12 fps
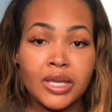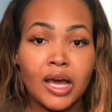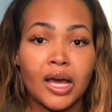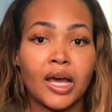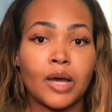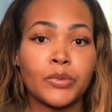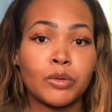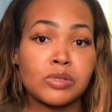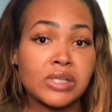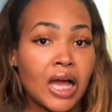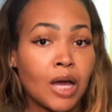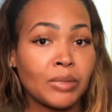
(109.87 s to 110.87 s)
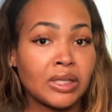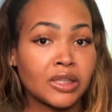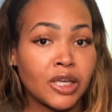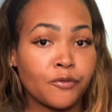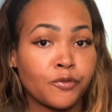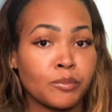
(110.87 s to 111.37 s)
There was a comment
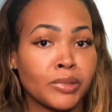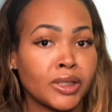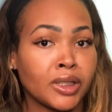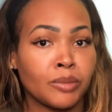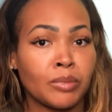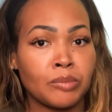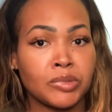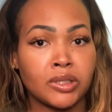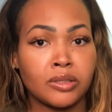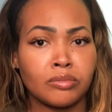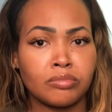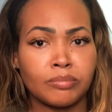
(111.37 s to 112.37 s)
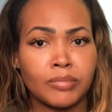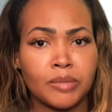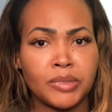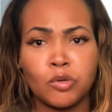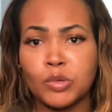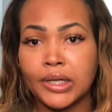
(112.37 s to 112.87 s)
left for me
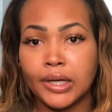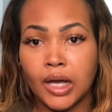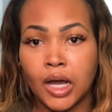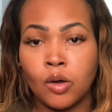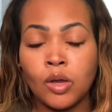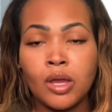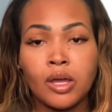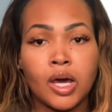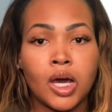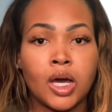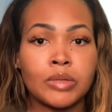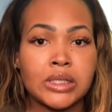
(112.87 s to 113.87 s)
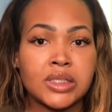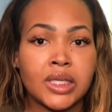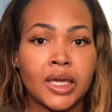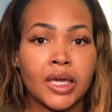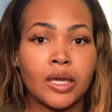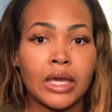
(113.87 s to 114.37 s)
maybe a week ago that
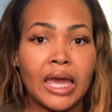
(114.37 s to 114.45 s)
said,